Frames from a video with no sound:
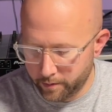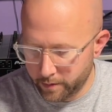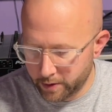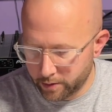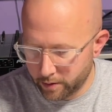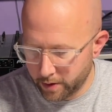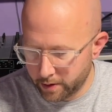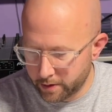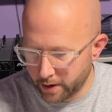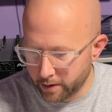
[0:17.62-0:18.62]
Let's go ahead and
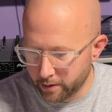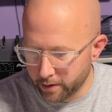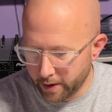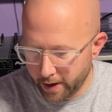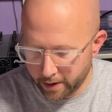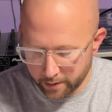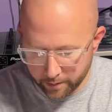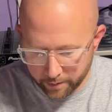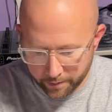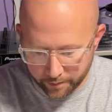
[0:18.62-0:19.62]
take a look at
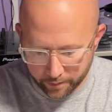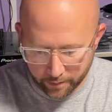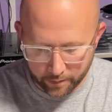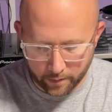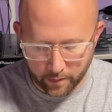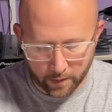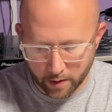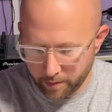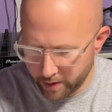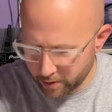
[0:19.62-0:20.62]
them. These